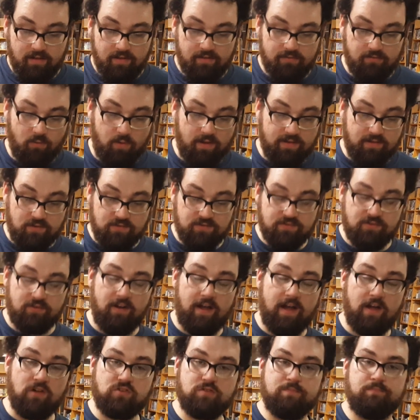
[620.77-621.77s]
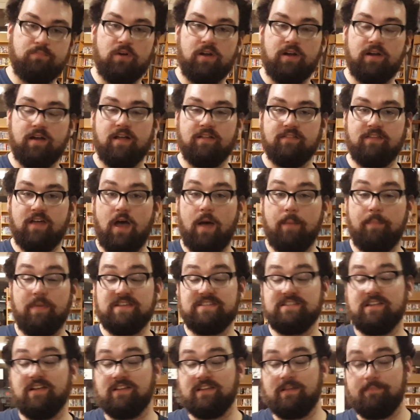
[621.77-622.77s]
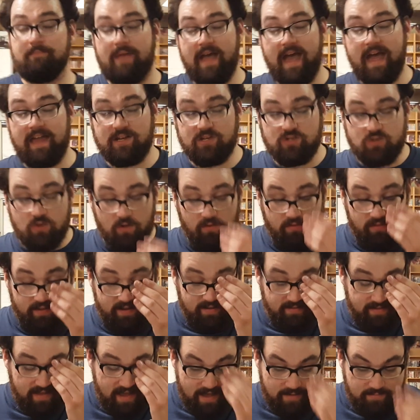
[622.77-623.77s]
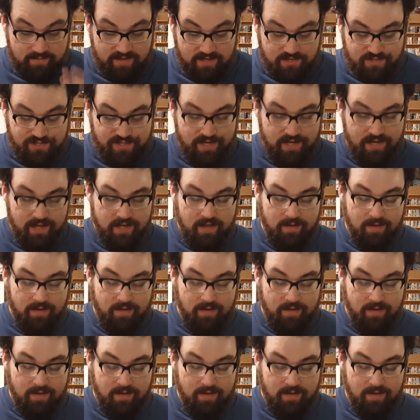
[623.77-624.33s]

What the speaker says: So I used crouch, put it on top. I still had to banish all the damage,